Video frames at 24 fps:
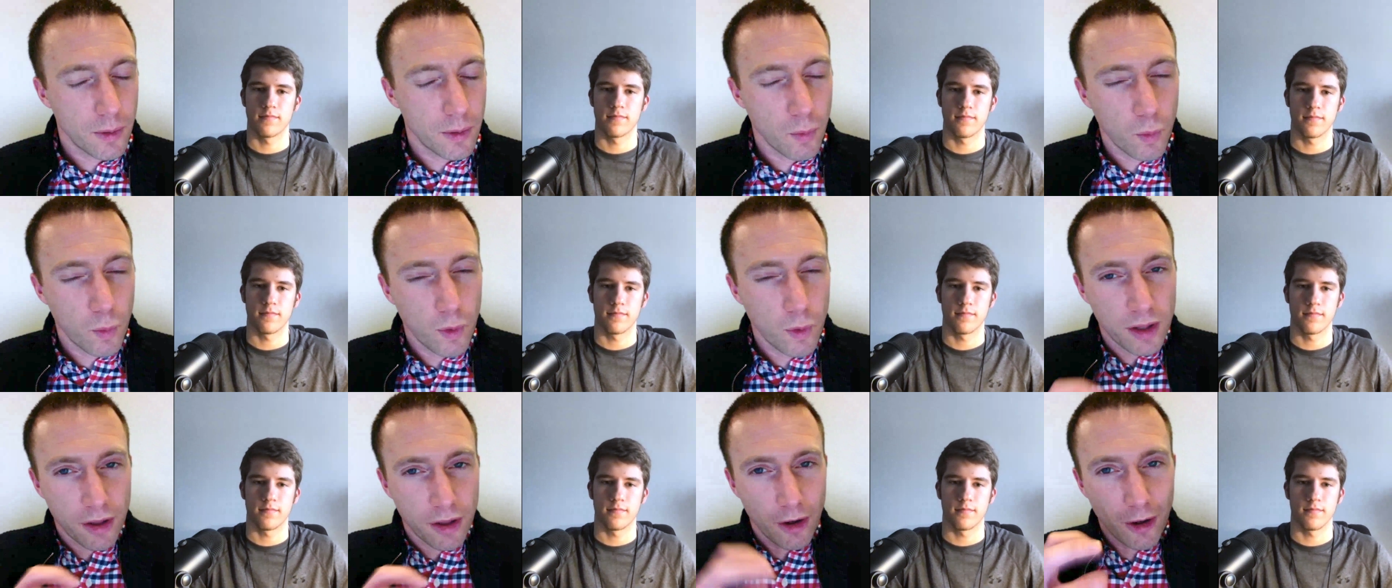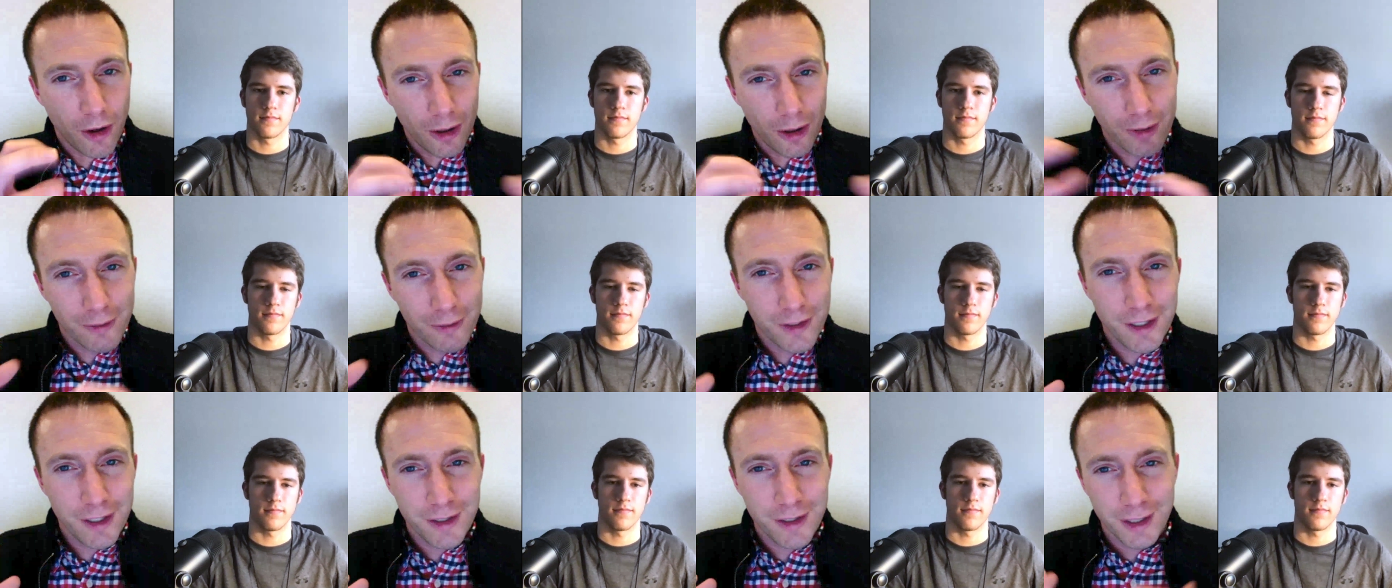Speaker 1: with all
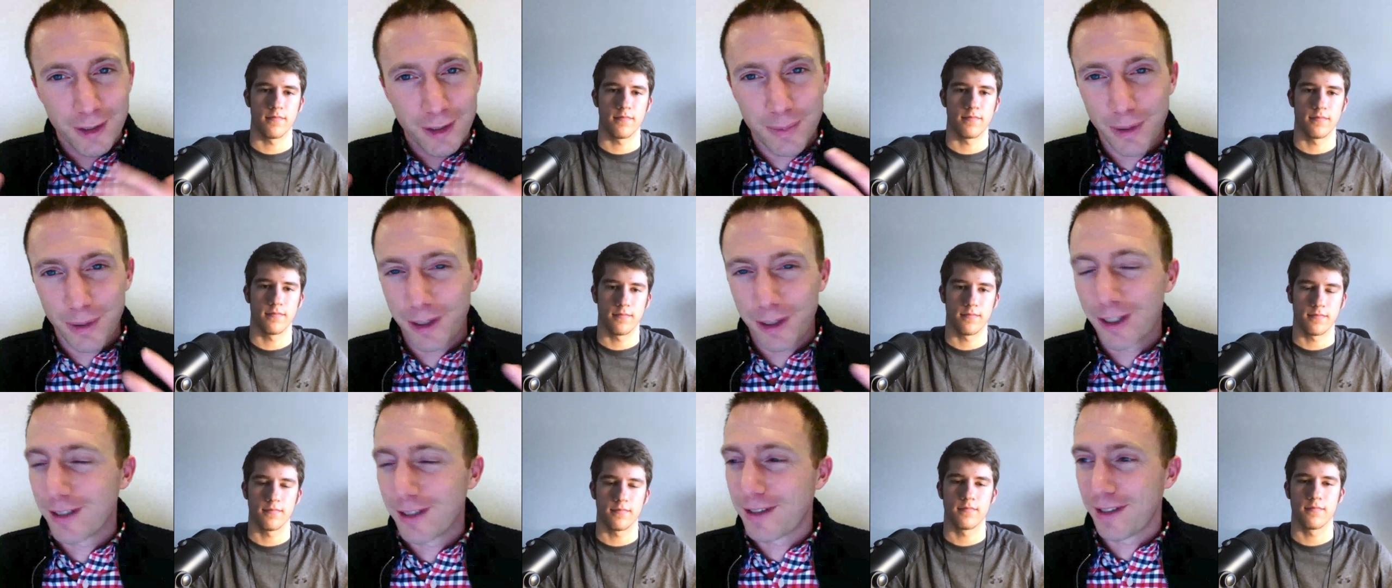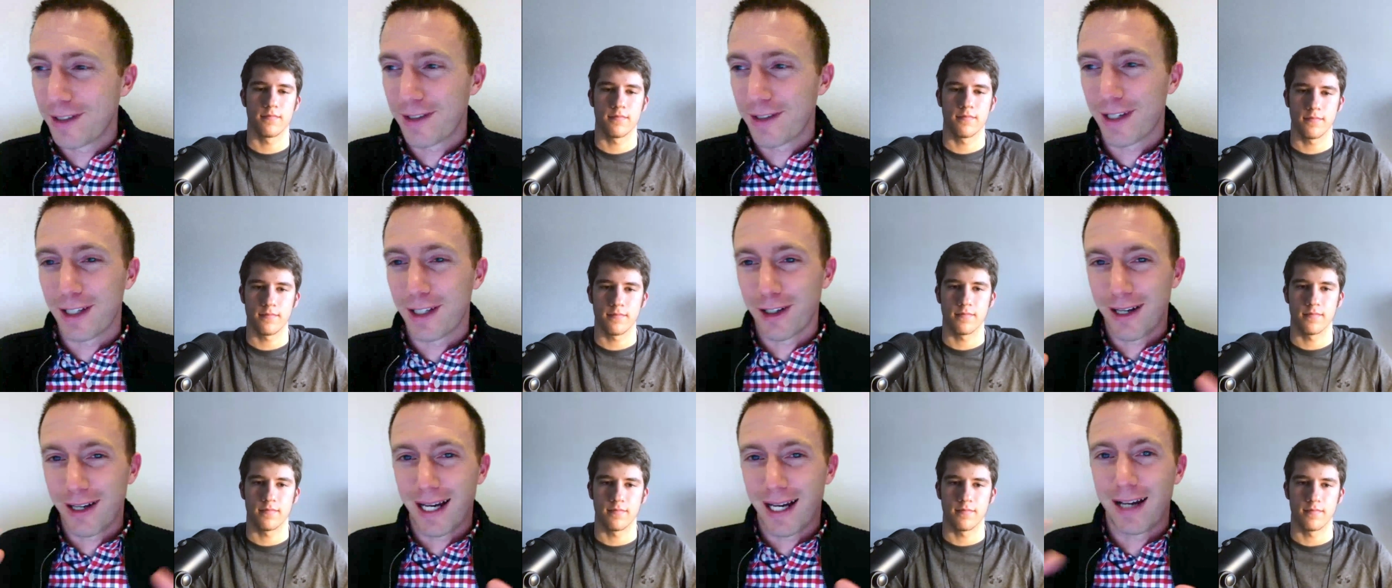of these experiences
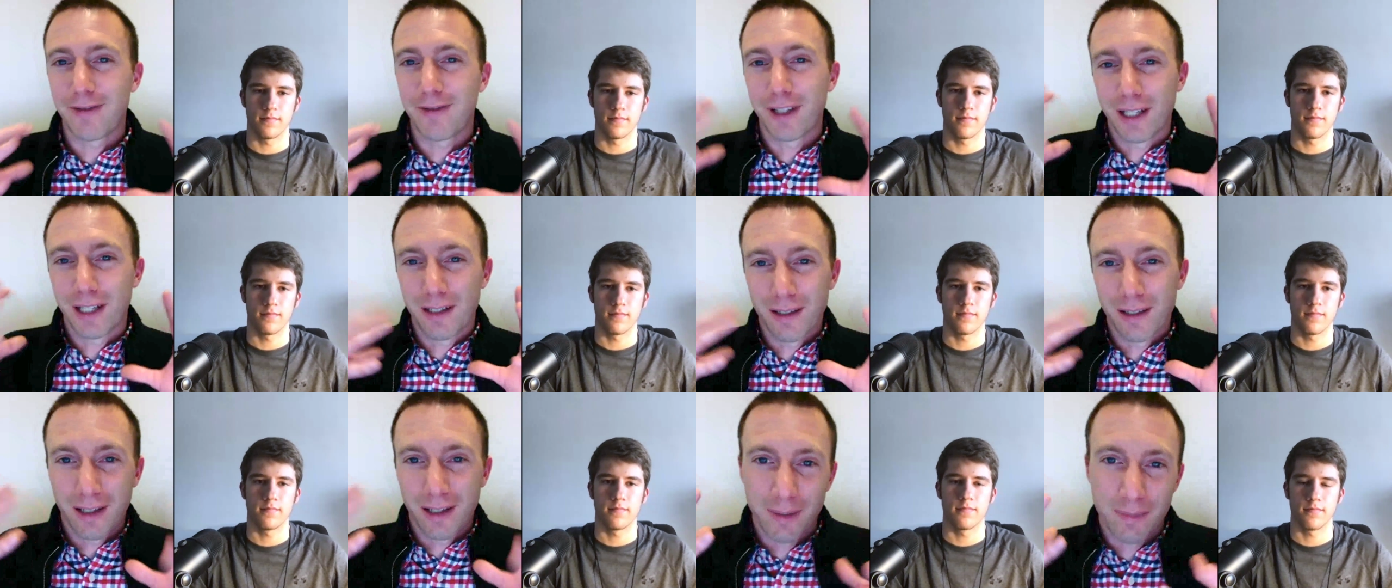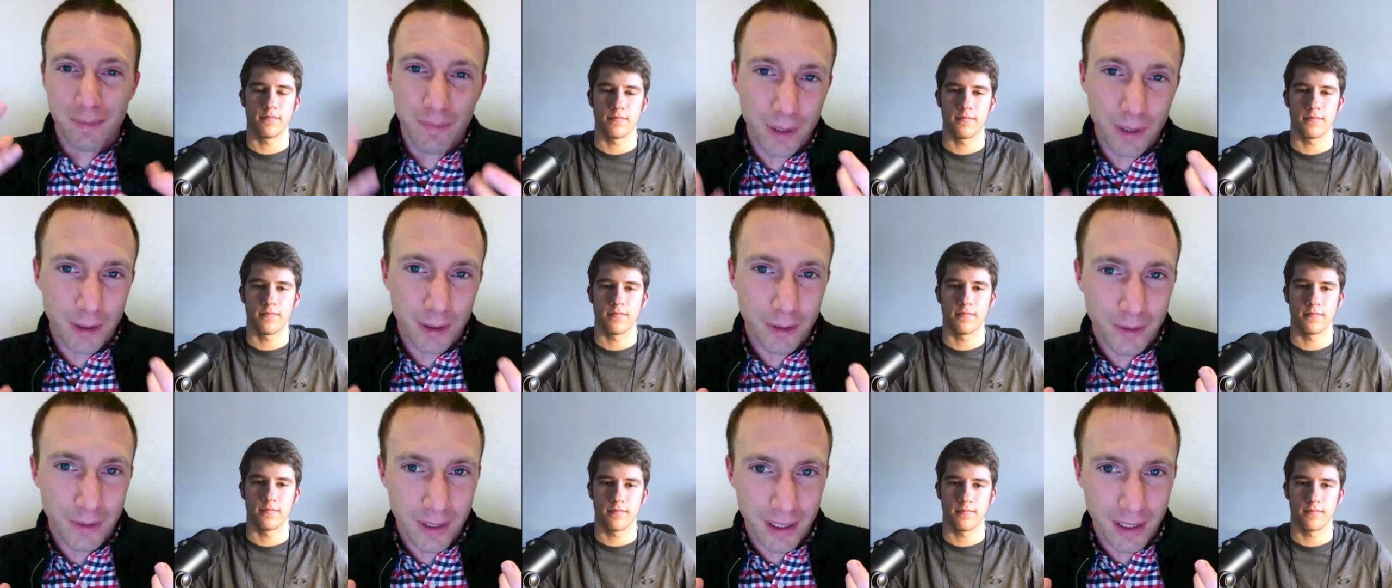that you're having and like
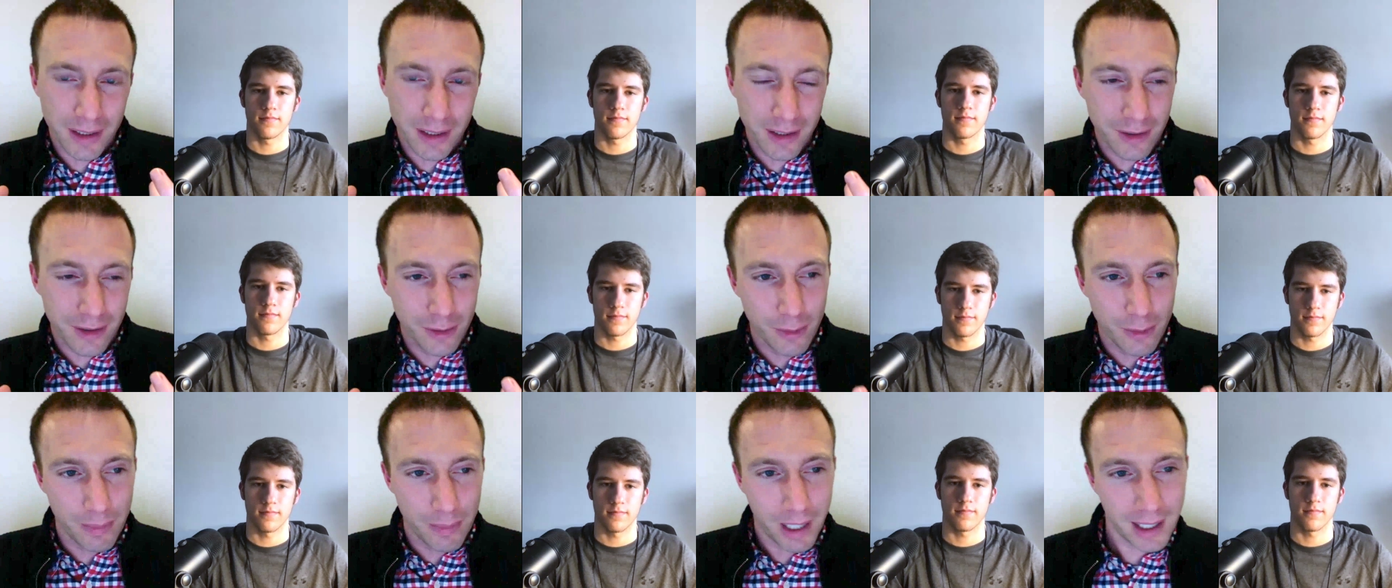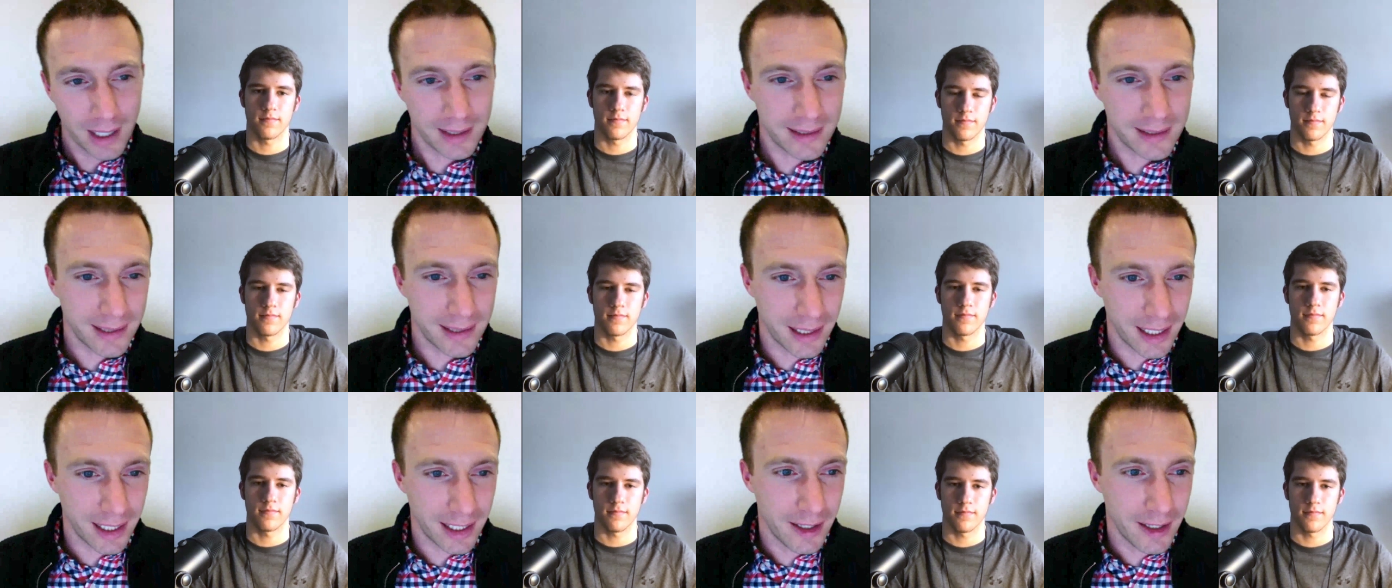building this new
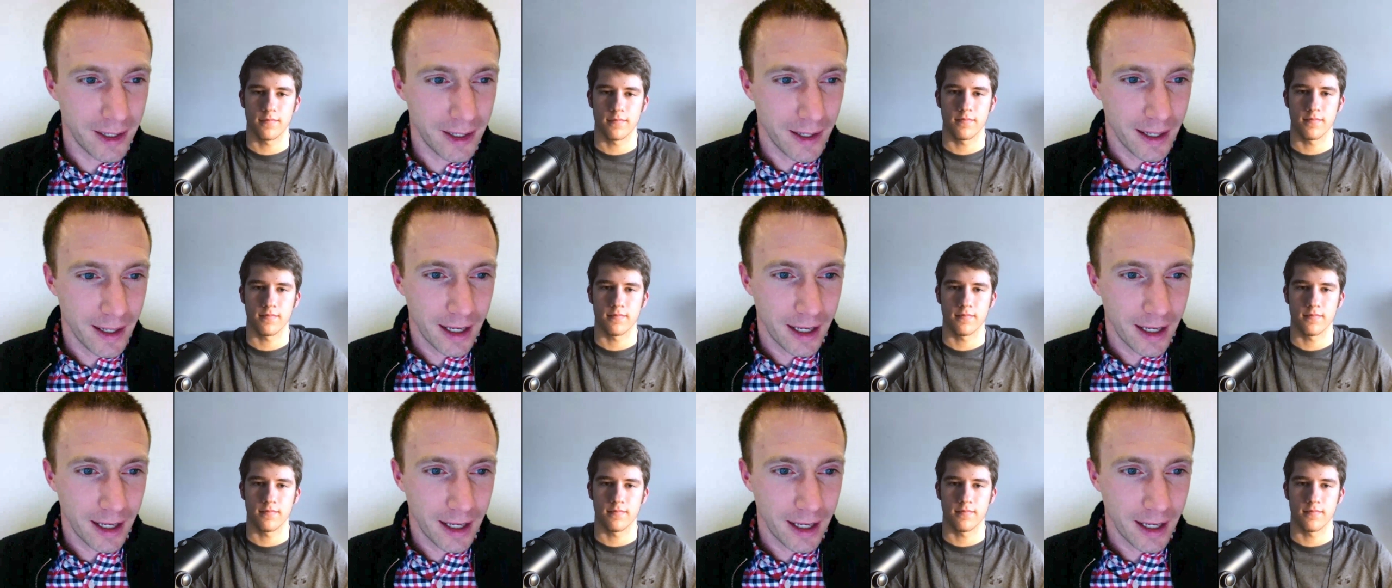mindset,